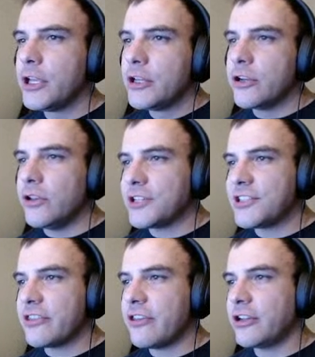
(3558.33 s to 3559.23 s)
You're
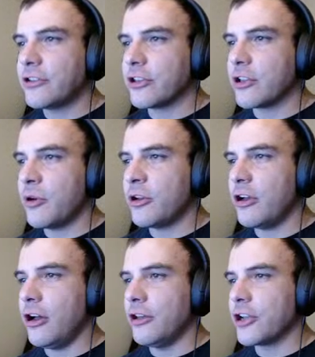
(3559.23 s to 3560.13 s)
lost in thought on
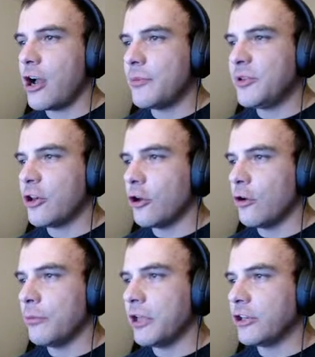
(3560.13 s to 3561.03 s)
the commute
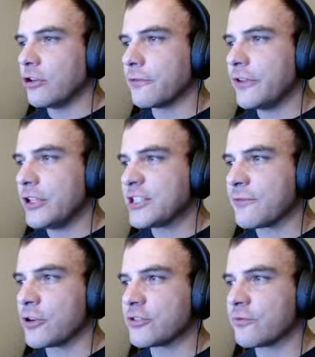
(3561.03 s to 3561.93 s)
home, and your feelings
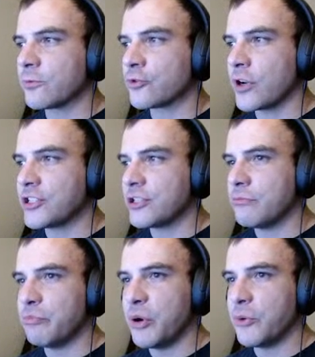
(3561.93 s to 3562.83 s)
of
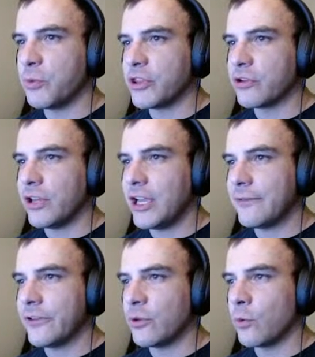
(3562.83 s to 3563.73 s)
frustration both with your
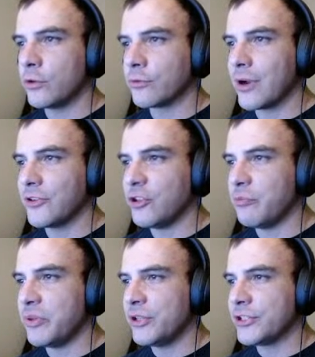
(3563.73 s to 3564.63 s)
life and the world around you
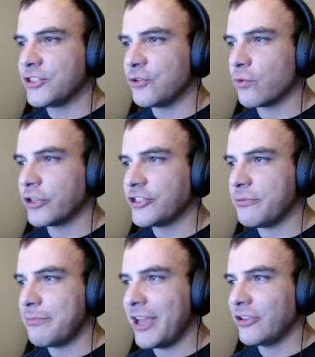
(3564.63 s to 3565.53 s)
builds as you run
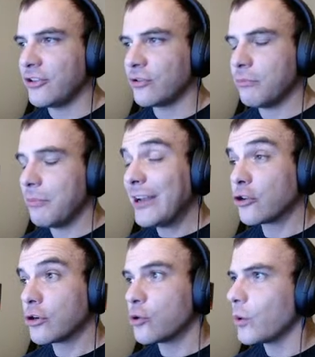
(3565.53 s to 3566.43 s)
into
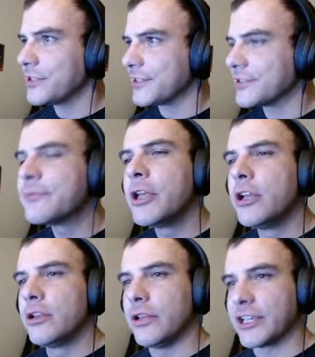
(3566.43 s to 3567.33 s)
minor annoyances,
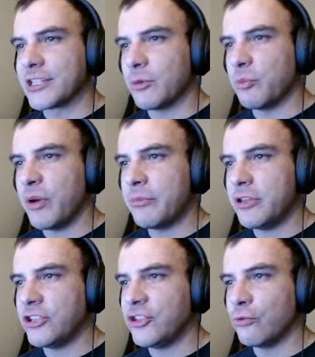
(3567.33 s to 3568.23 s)
like someone
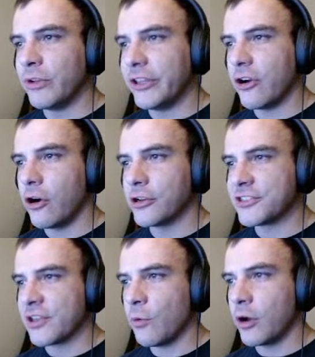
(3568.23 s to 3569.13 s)
bumping into you really hard
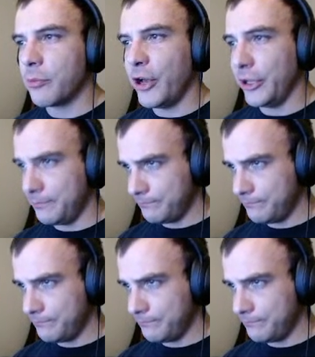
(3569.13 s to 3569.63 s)
as they walk by.